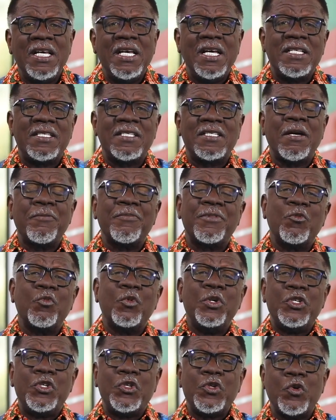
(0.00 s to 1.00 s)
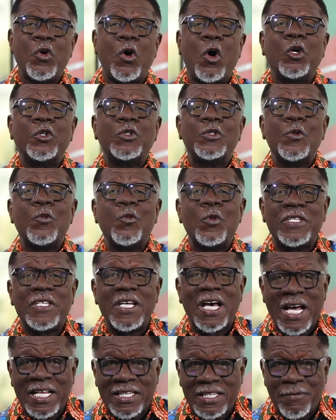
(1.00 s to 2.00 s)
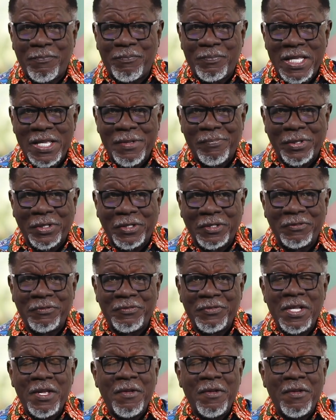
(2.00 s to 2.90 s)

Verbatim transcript: it's something we do also with other people